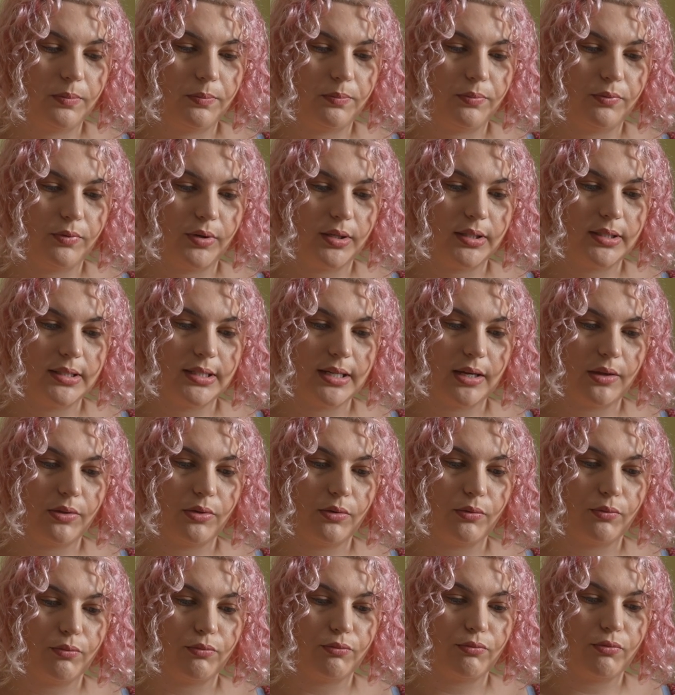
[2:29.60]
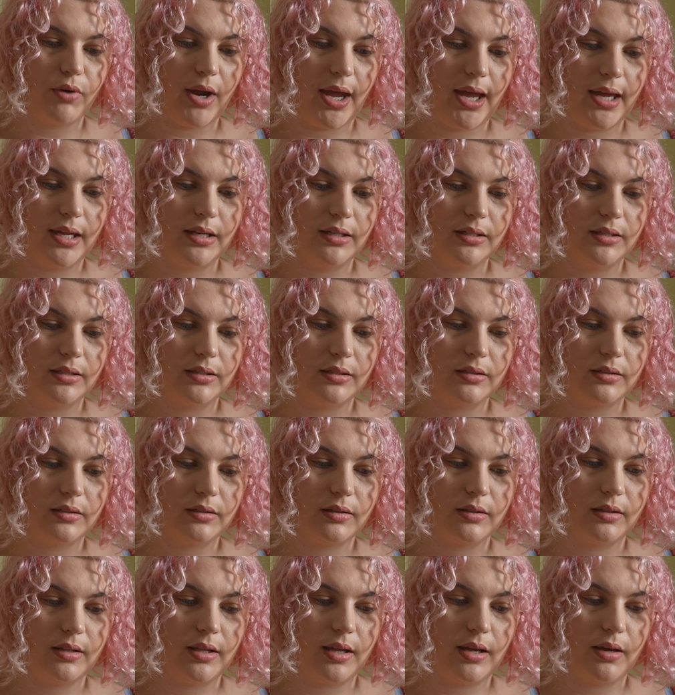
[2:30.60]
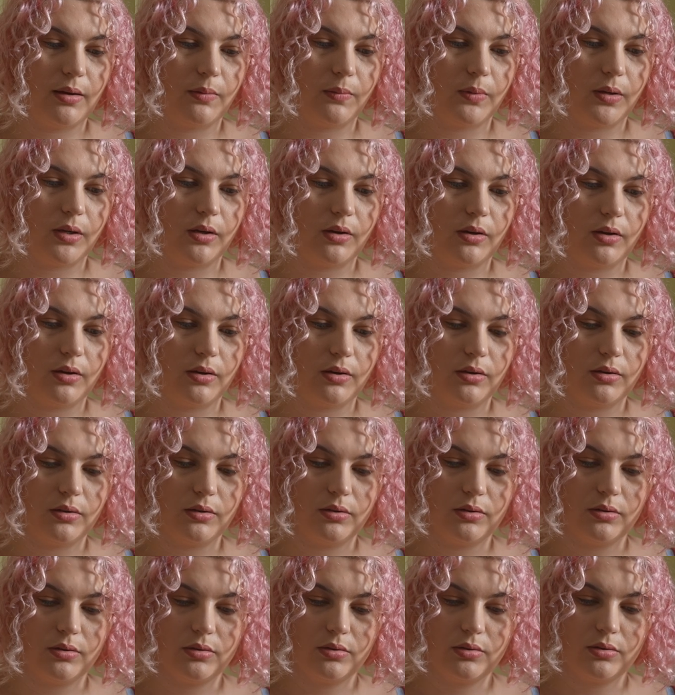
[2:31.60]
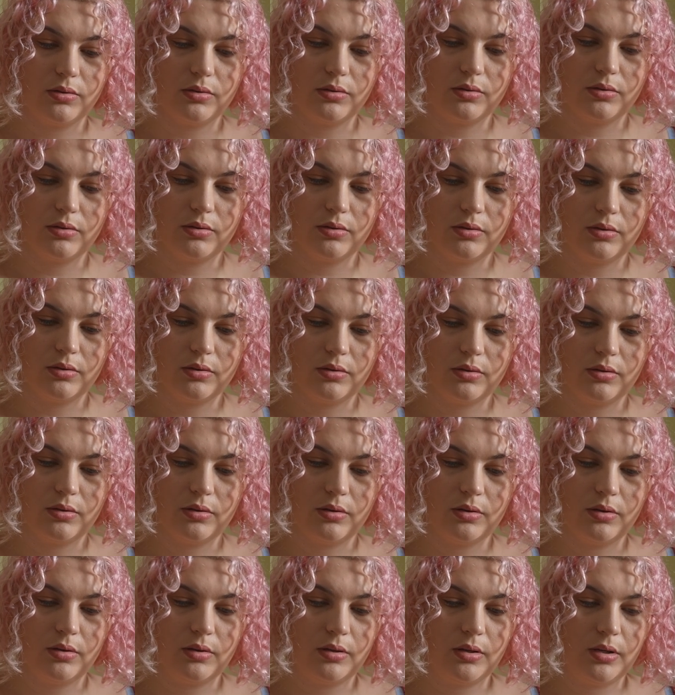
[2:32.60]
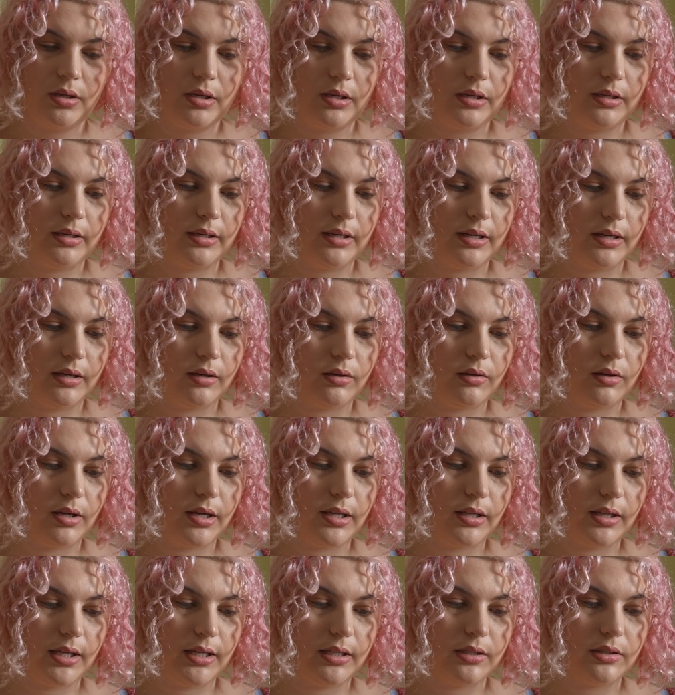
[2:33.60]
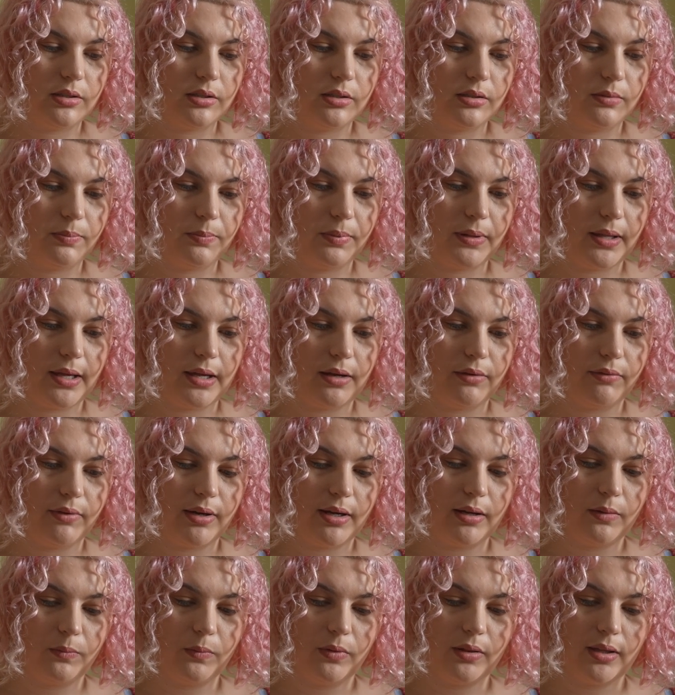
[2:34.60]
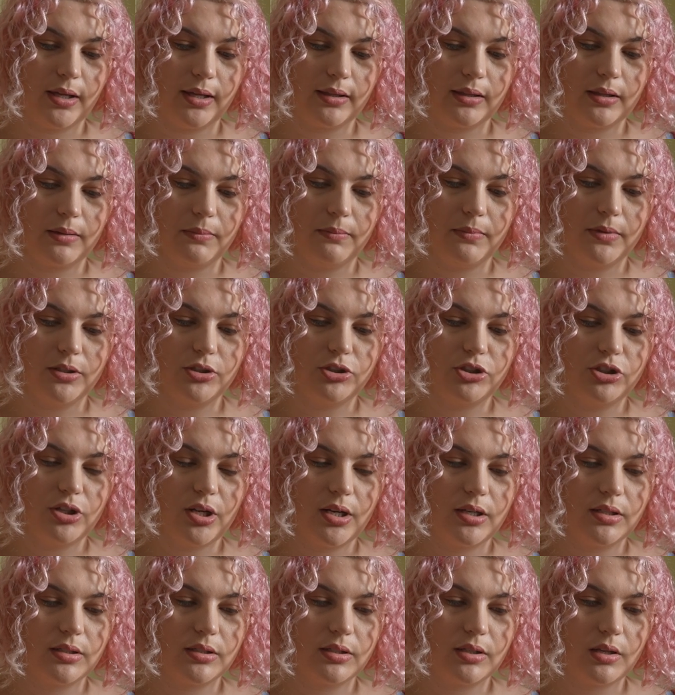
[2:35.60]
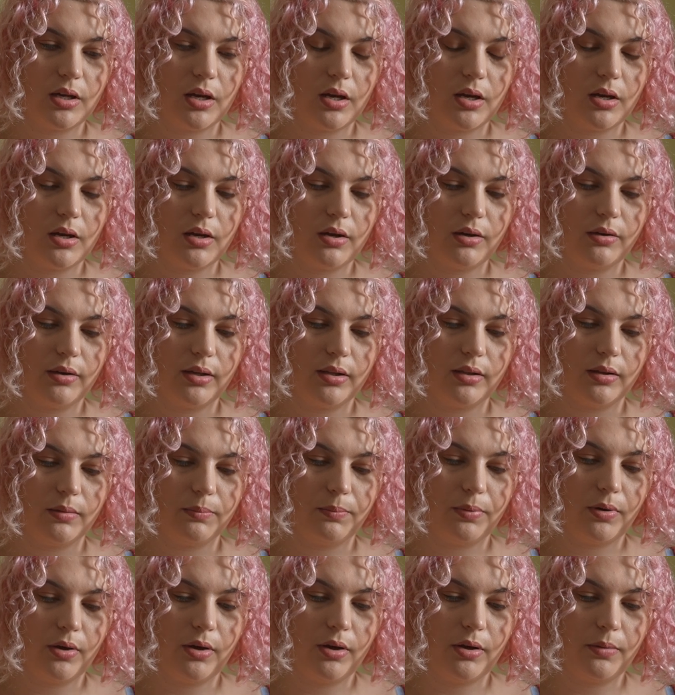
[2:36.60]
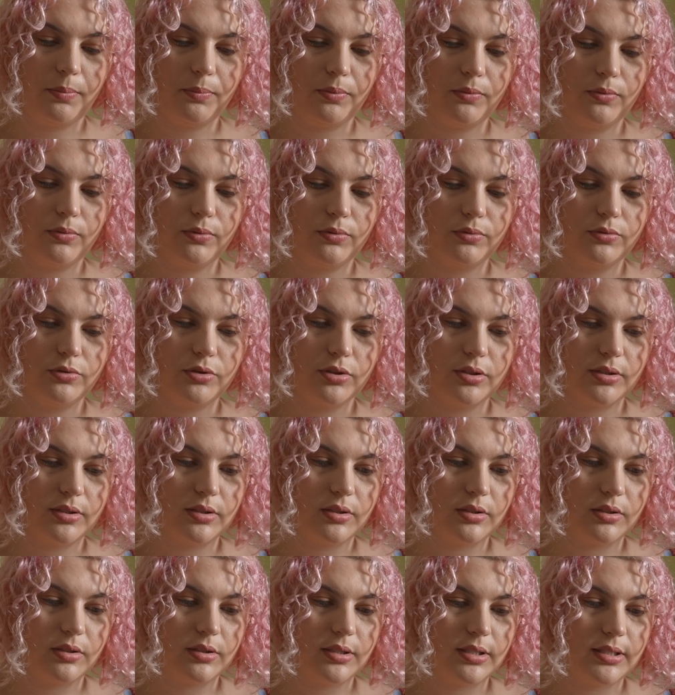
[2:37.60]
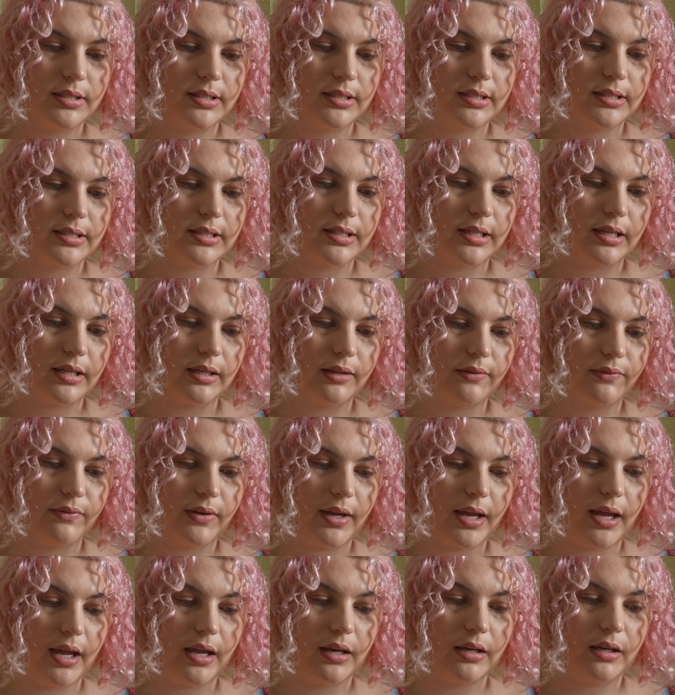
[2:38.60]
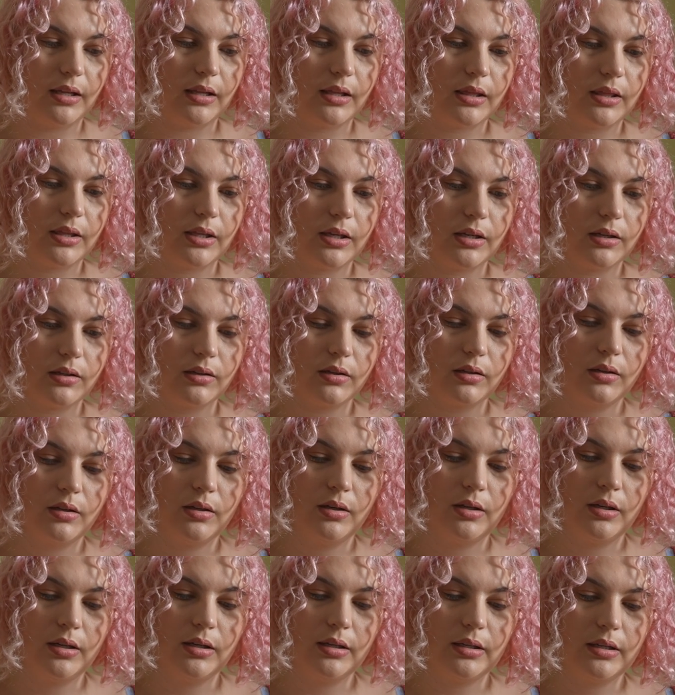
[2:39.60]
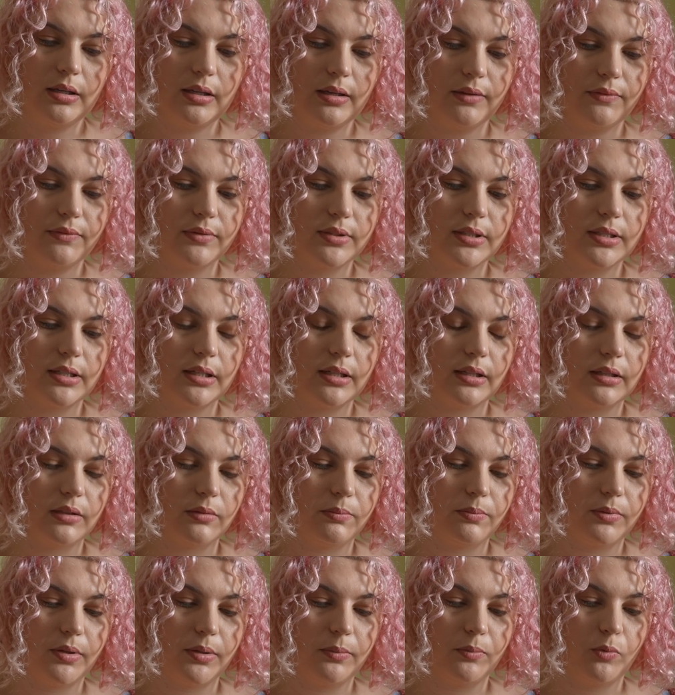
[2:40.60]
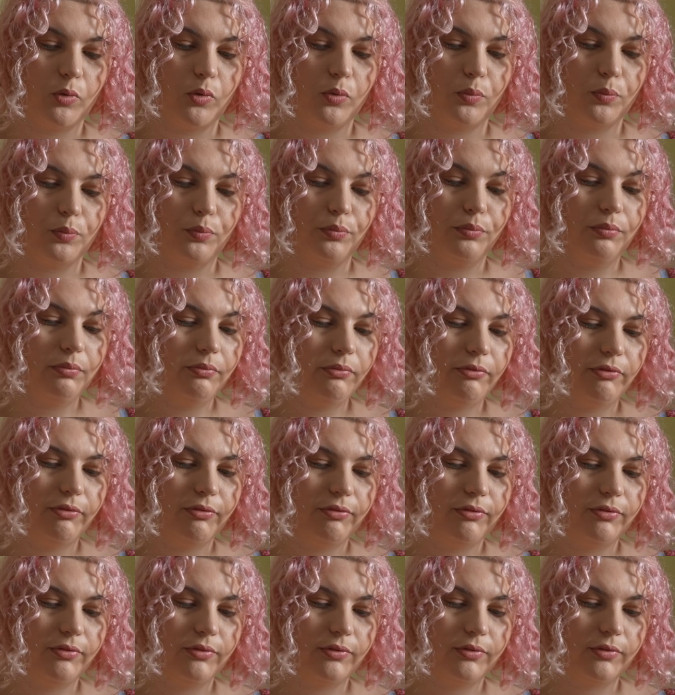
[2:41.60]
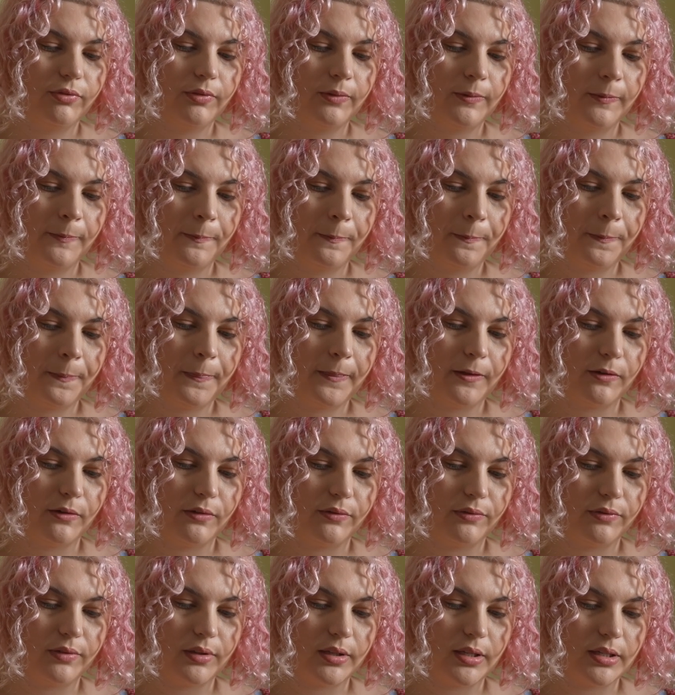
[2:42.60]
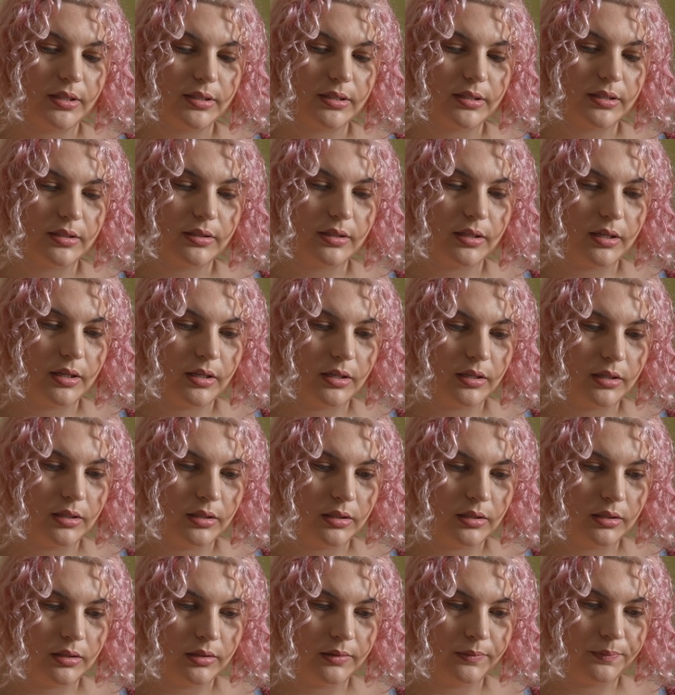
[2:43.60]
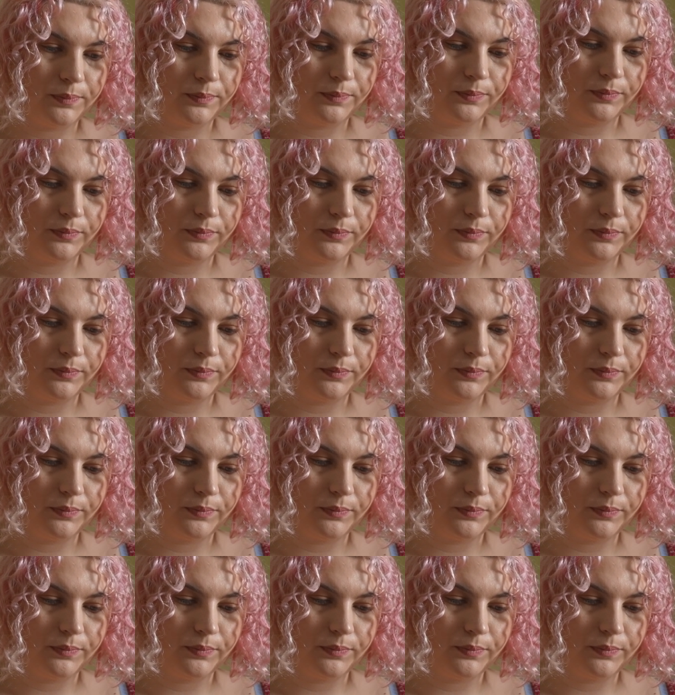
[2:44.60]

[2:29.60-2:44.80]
Bring down the red. There we go. Now I like to play around with like the magenta and the purple just to see if anything gives it a little bit more oomph, or if there's any.